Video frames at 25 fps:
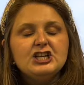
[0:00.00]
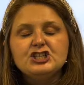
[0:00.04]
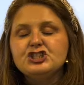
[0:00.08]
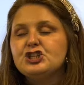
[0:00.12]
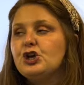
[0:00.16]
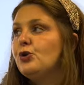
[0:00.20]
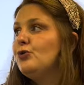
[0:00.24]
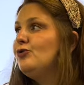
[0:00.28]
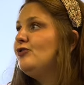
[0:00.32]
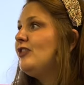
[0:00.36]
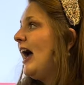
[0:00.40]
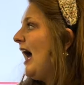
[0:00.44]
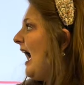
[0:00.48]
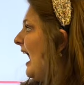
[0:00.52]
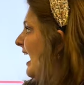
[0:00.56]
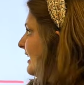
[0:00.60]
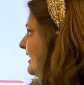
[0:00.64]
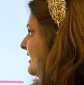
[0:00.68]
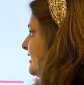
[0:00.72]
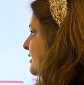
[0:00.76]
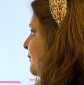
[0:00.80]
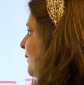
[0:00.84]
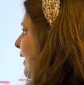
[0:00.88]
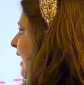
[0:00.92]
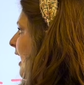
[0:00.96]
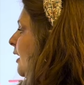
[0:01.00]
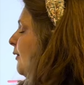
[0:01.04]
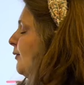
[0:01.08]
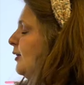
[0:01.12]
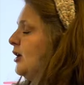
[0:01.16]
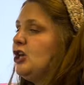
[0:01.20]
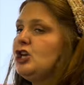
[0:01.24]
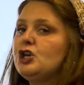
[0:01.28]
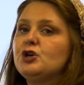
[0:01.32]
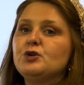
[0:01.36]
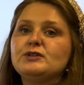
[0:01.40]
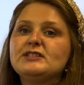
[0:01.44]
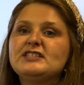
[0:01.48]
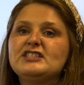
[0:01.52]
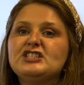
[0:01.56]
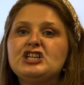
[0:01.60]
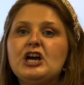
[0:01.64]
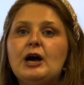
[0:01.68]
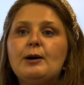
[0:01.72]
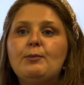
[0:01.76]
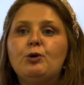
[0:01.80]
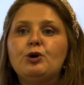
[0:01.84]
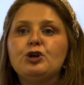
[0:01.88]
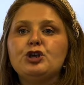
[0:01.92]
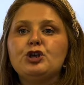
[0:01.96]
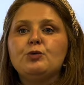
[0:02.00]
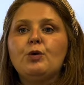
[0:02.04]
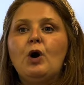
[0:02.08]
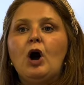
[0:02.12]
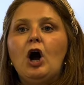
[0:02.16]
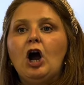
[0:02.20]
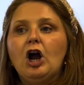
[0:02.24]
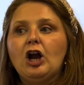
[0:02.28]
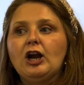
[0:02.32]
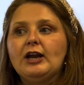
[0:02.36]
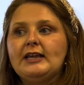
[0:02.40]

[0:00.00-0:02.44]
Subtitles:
So that is why we use W-R